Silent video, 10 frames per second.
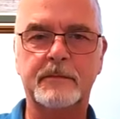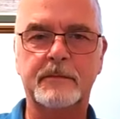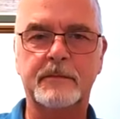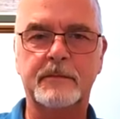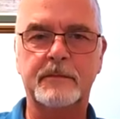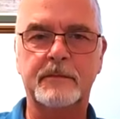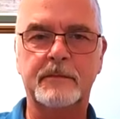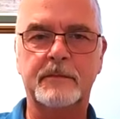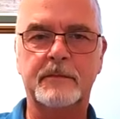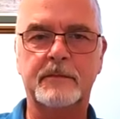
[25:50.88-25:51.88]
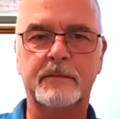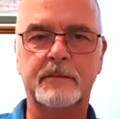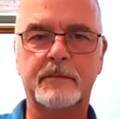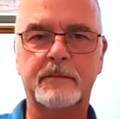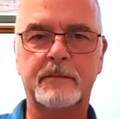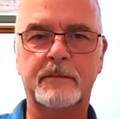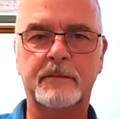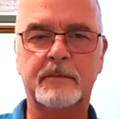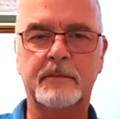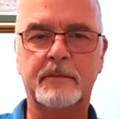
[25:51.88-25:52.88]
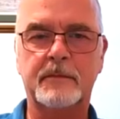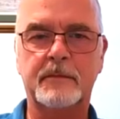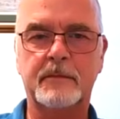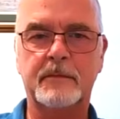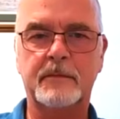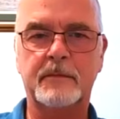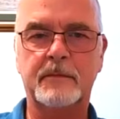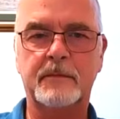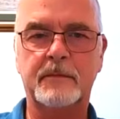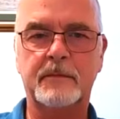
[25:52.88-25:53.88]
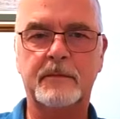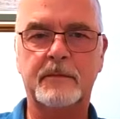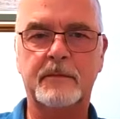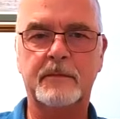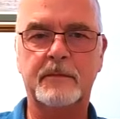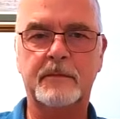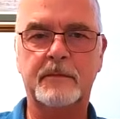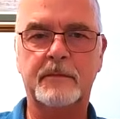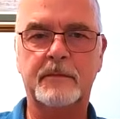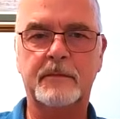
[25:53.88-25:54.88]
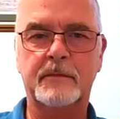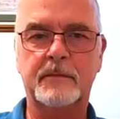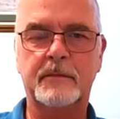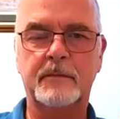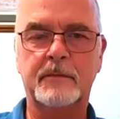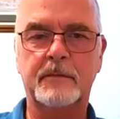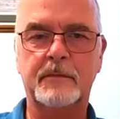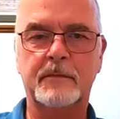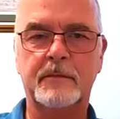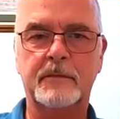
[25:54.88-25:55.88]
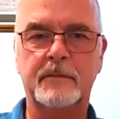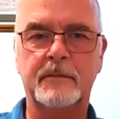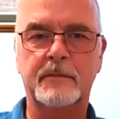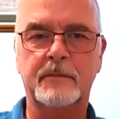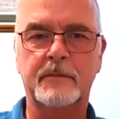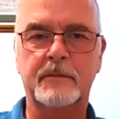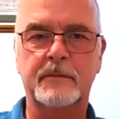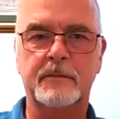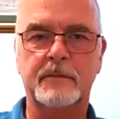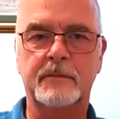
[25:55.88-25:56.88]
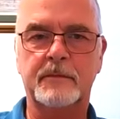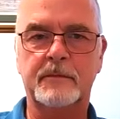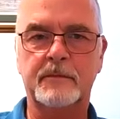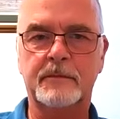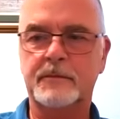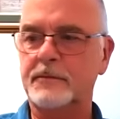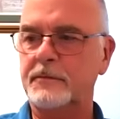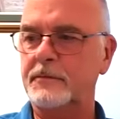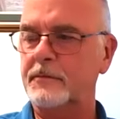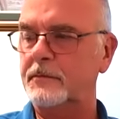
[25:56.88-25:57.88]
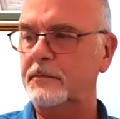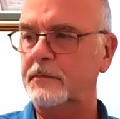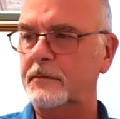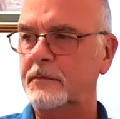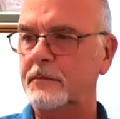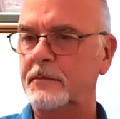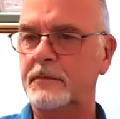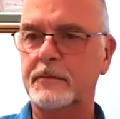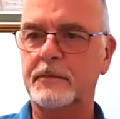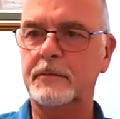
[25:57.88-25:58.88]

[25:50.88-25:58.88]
(silent)